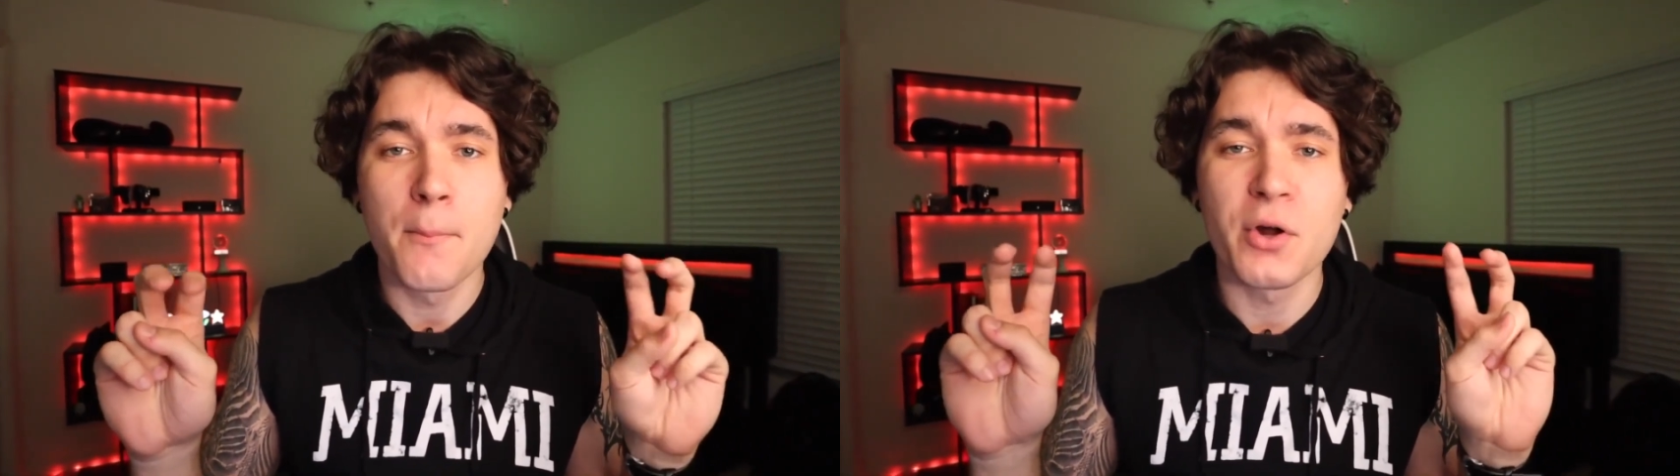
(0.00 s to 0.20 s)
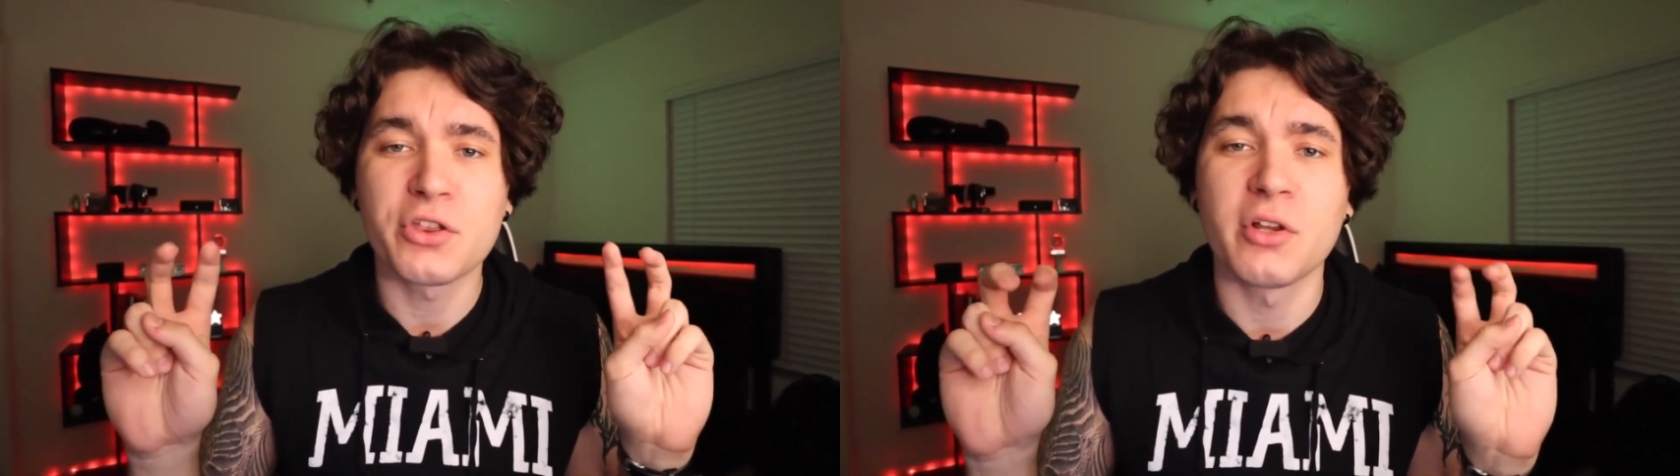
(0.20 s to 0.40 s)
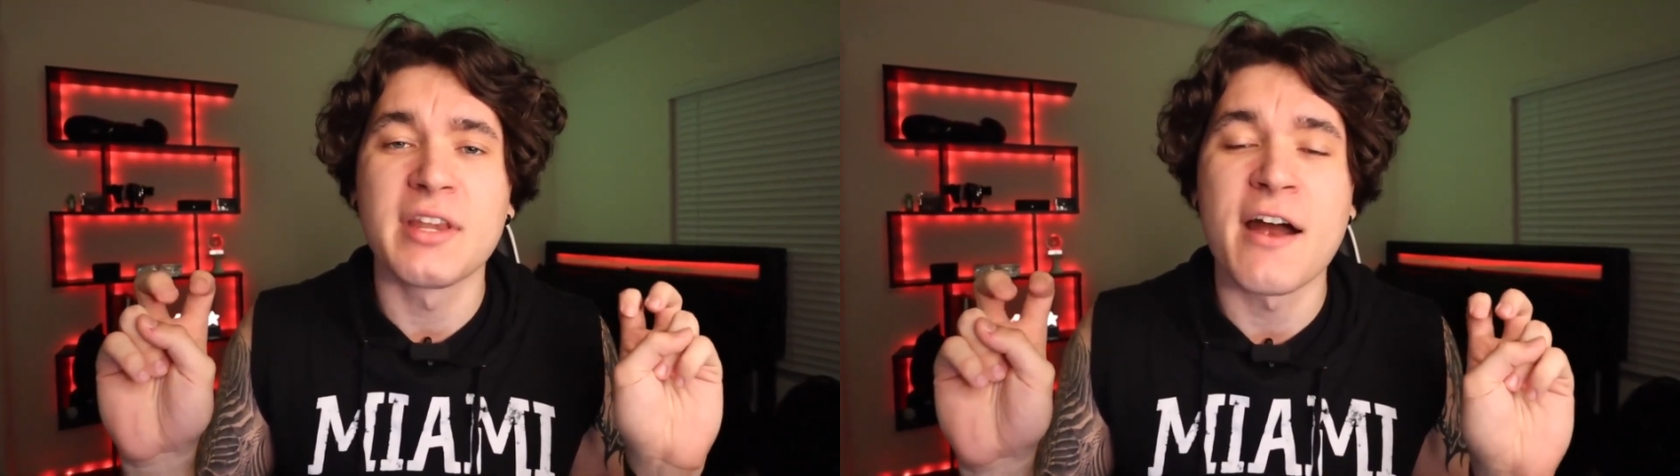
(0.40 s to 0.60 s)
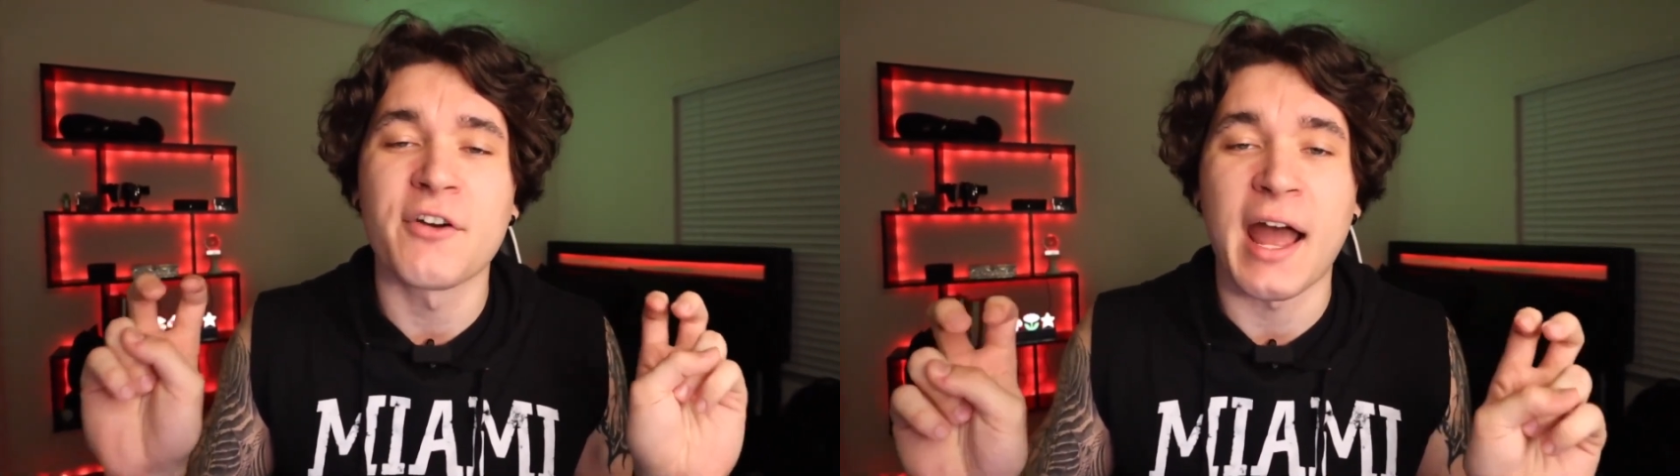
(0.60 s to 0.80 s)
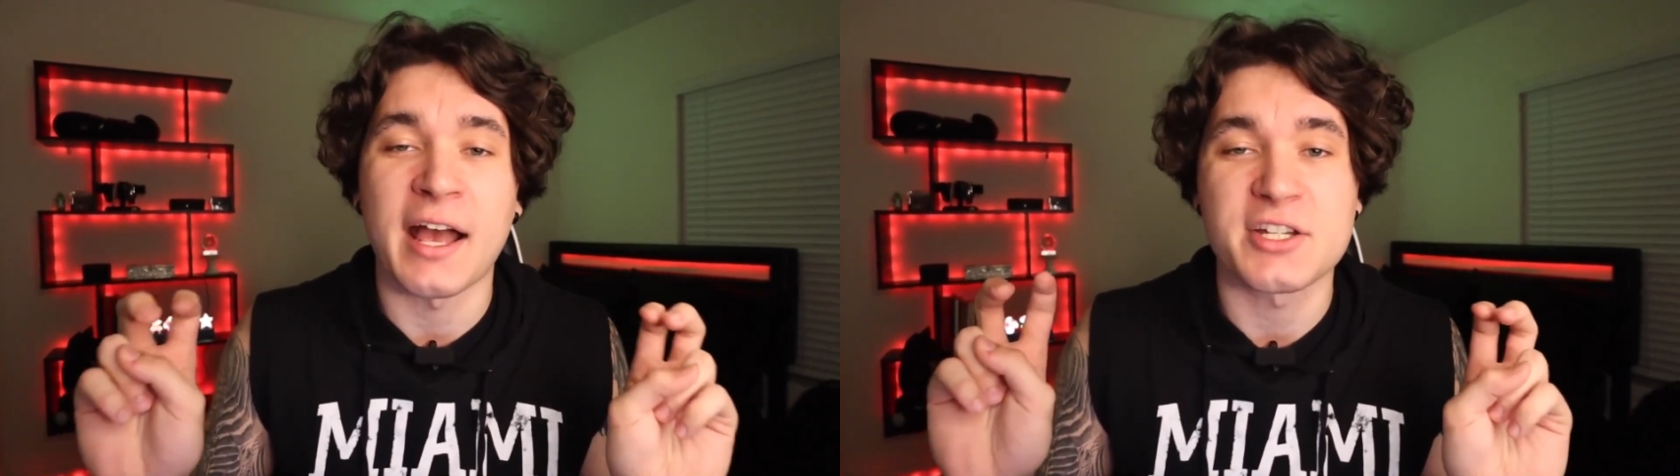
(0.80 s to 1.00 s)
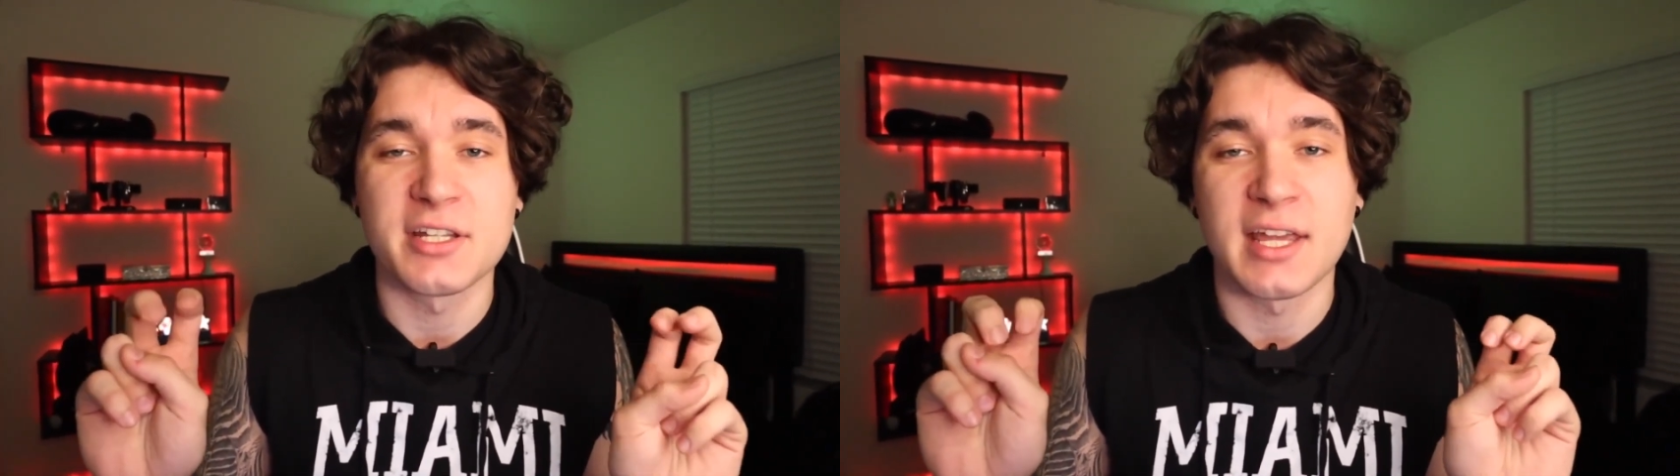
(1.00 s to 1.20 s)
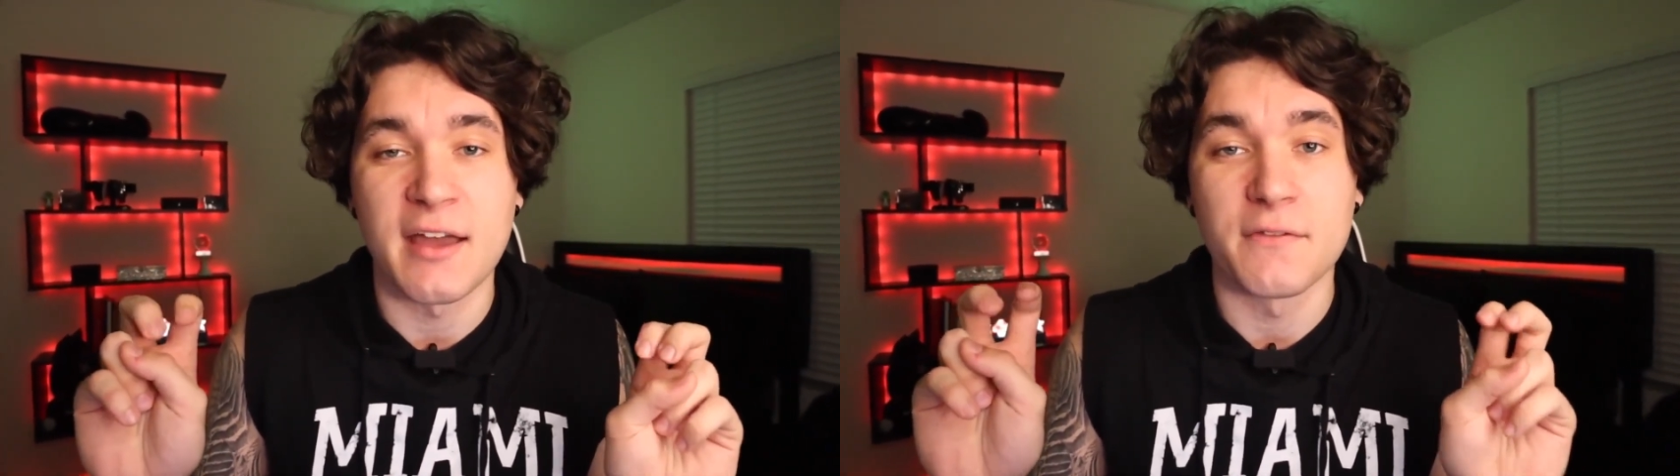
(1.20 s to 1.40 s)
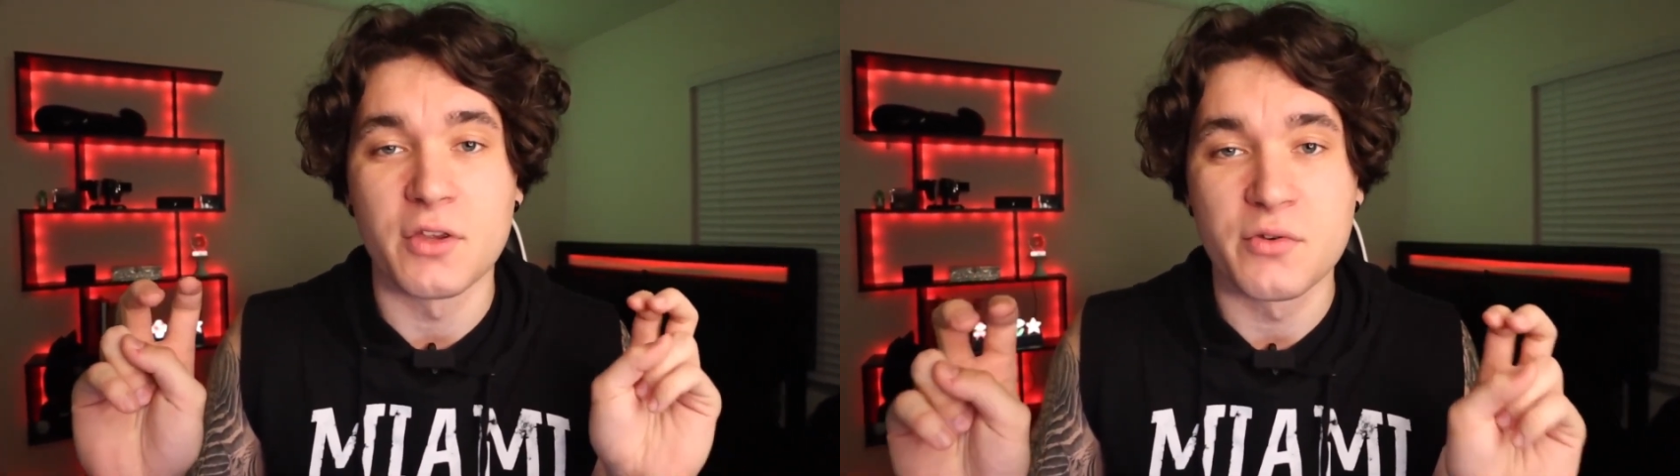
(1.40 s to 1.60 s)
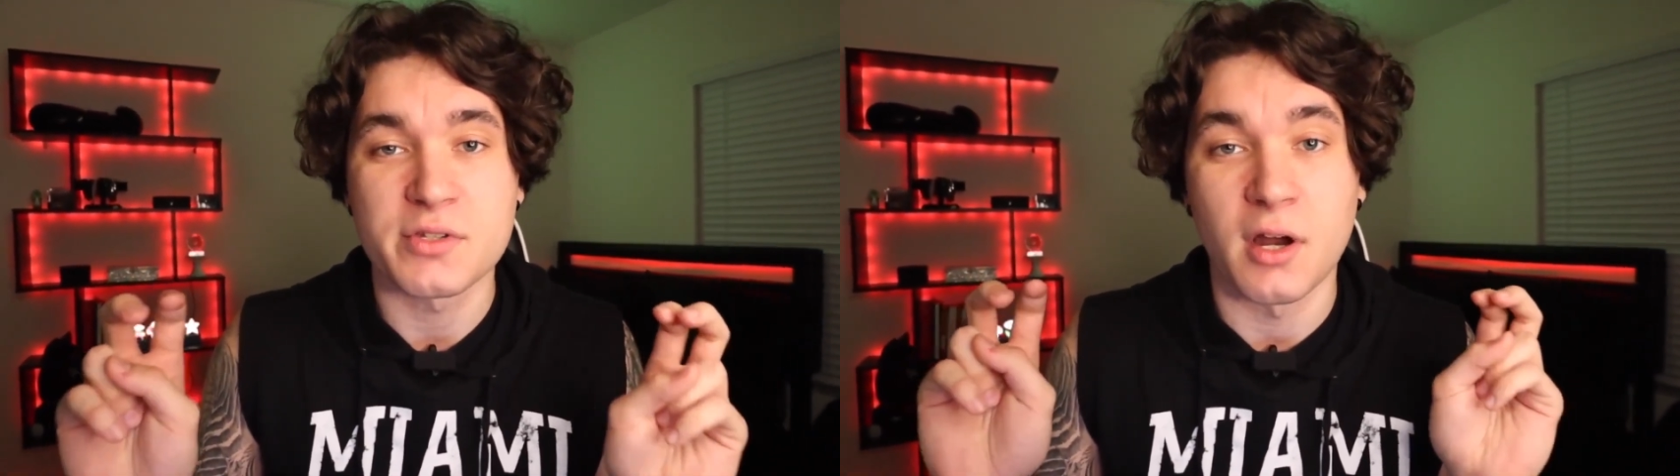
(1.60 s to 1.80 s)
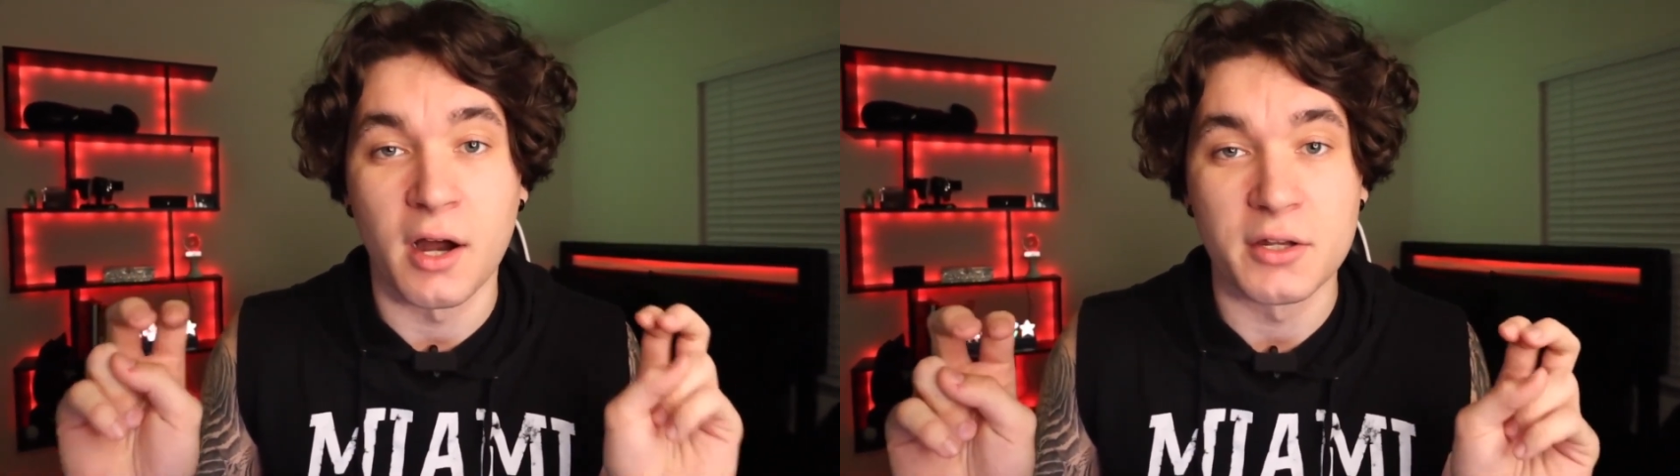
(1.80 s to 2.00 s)
but they'll never actually get
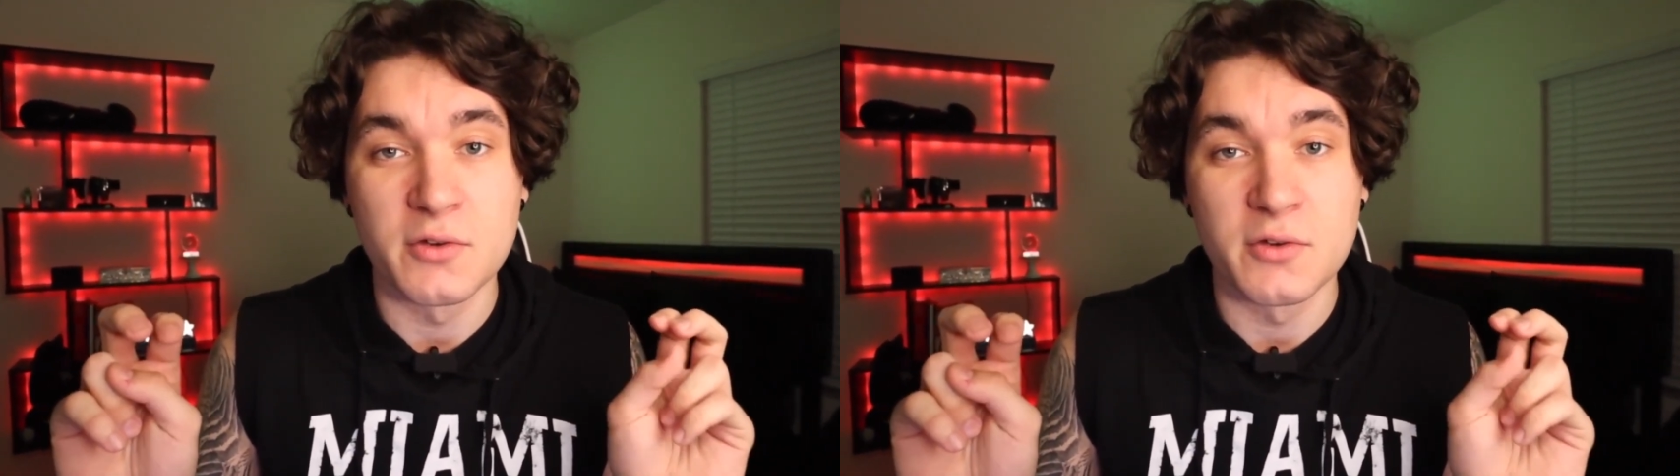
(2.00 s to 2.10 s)
views on